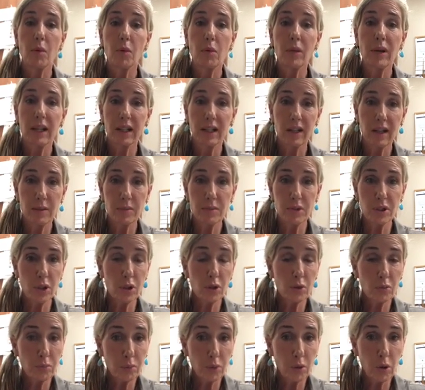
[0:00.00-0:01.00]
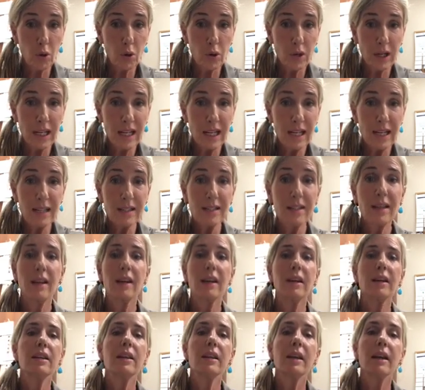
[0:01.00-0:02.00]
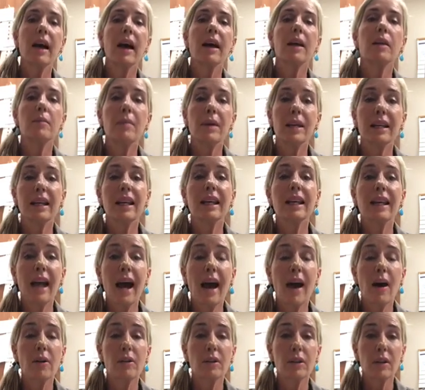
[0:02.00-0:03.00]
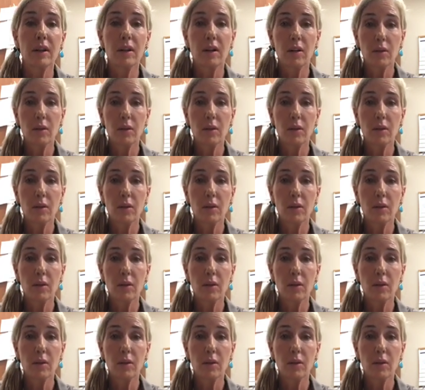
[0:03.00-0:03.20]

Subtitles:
When it comes to your employees, you got to make it count.